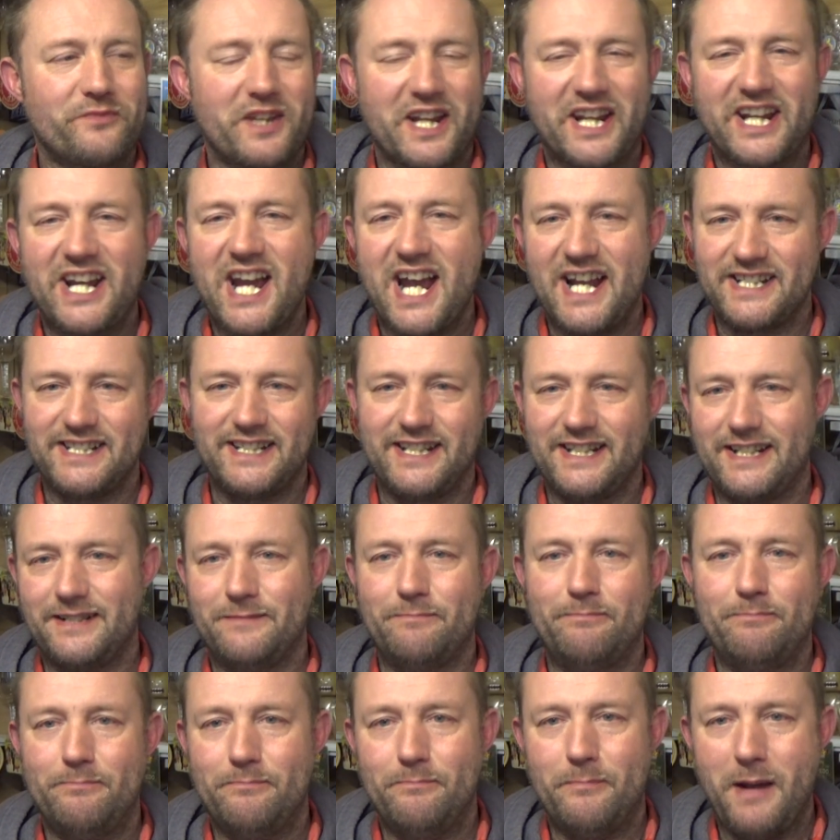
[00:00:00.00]
candied
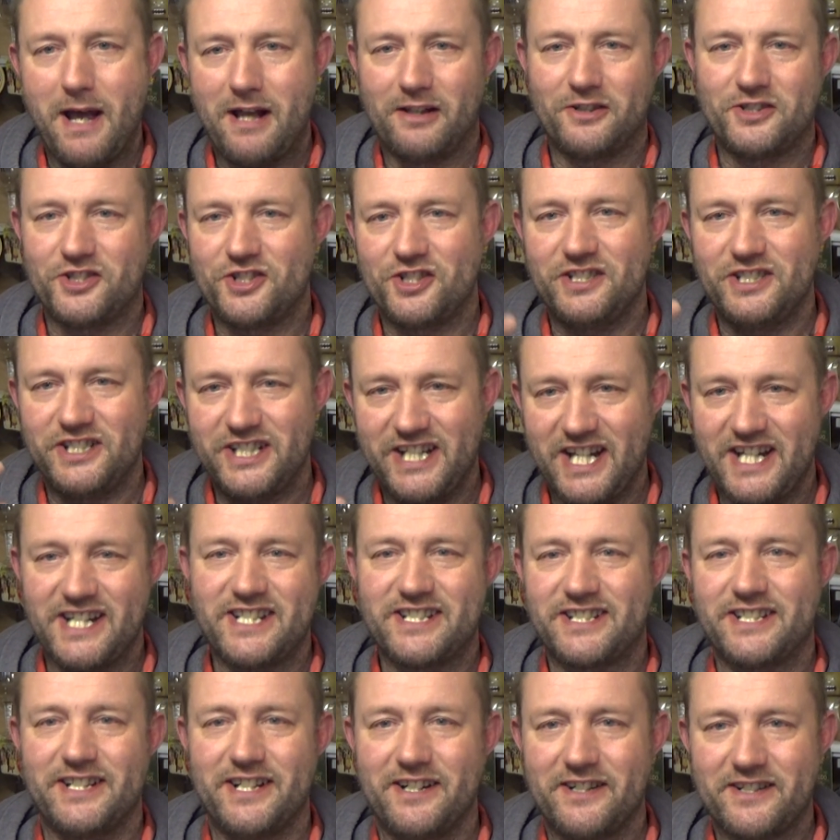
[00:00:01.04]
Belgian
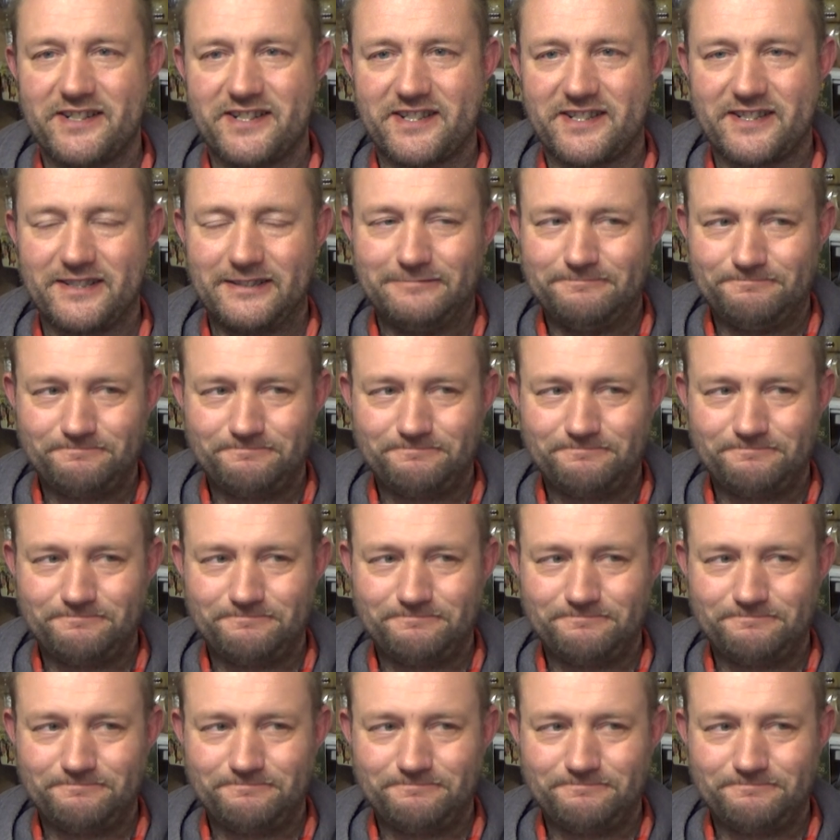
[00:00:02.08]
yeastiness.